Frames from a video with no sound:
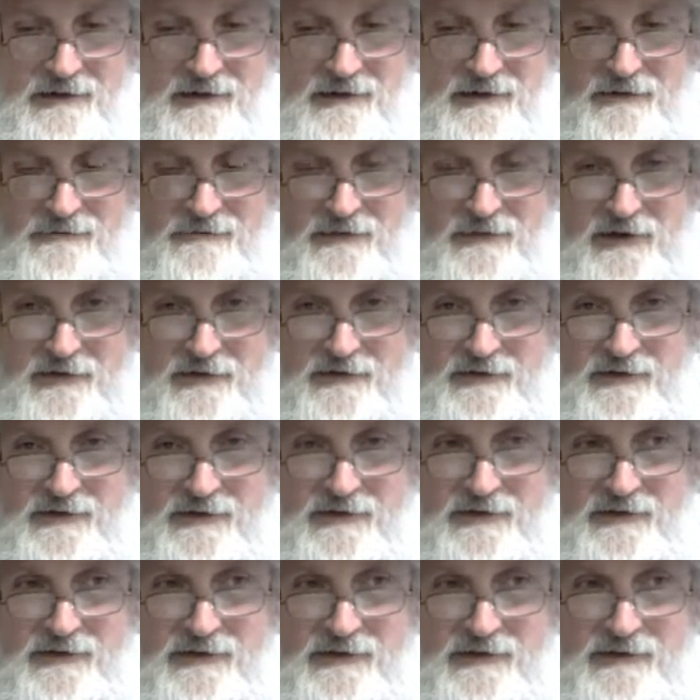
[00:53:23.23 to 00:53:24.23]

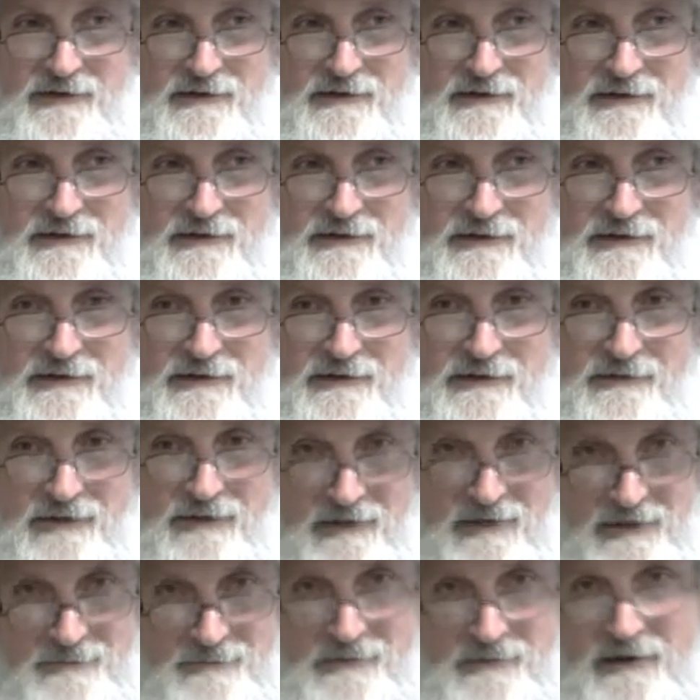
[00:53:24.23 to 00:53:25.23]
versus a
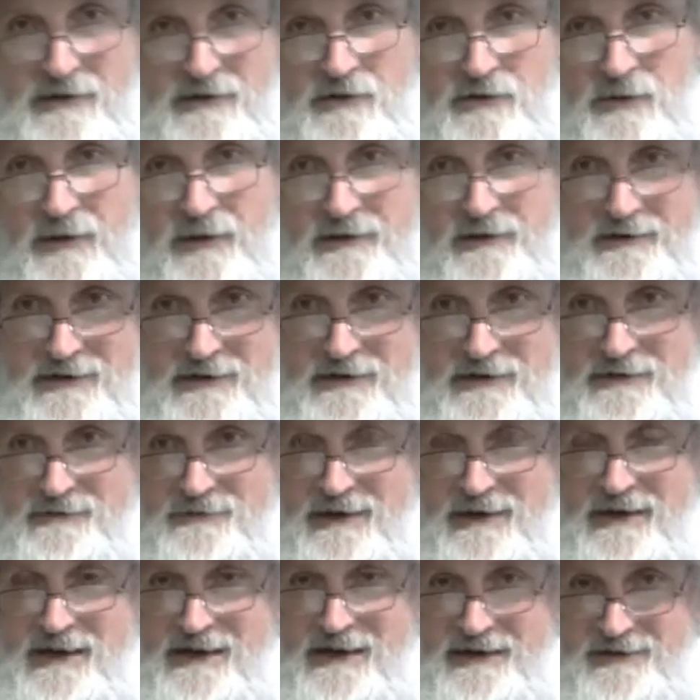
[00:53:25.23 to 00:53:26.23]
limited quantity of
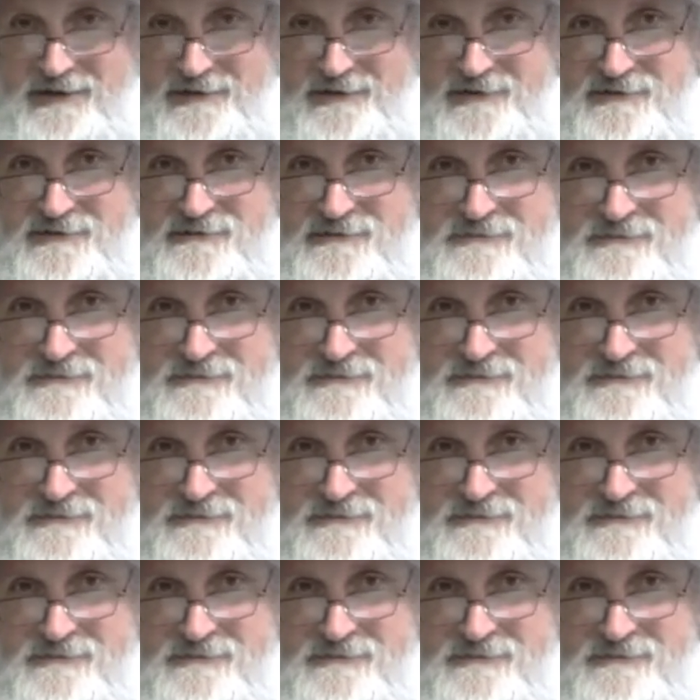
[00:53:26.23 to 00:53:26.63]
eggs.